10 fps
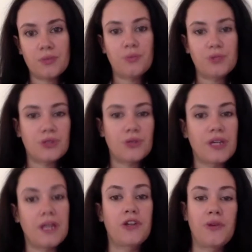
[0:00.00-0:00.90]
so you
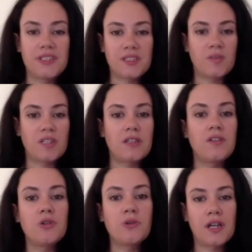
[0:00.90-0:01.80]
can create something
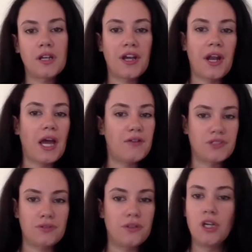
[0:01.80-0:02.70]
new and not have
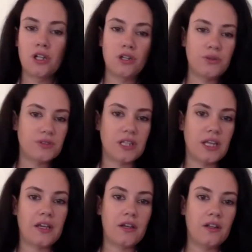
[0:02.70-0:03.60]
to lose
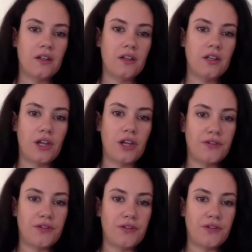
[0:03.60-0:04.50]
like a lot of
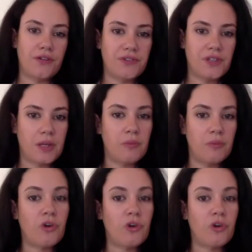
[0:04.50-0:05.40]
time
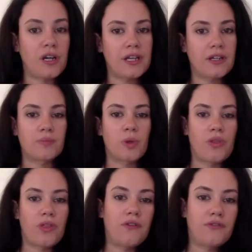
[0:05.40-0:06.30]
working on
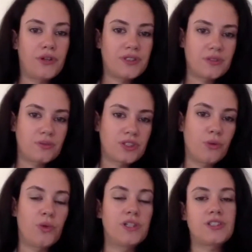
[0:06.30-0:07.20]
both offers.
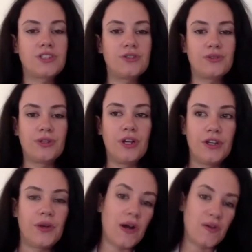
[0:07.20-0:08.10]
So once you
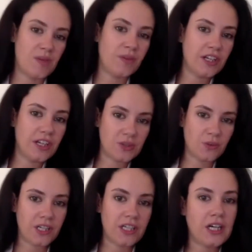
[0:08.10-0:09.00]
have something that's
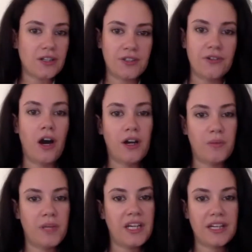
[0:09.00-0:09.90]
working out, you
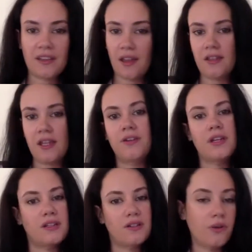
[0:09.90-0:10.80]
automate it and then you
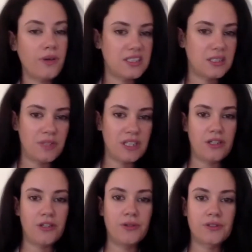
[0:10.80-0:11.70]
can create something
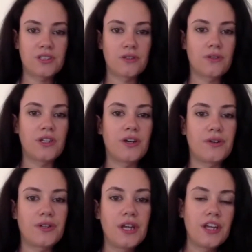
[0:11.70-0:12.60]
new so you
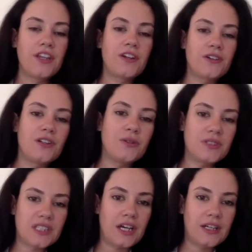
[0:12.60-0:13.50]
don't
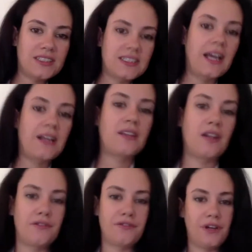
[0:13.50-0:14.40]
lose sight
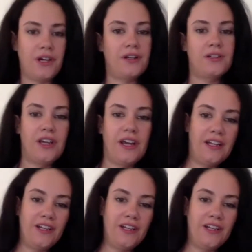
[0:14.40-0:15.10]
of the end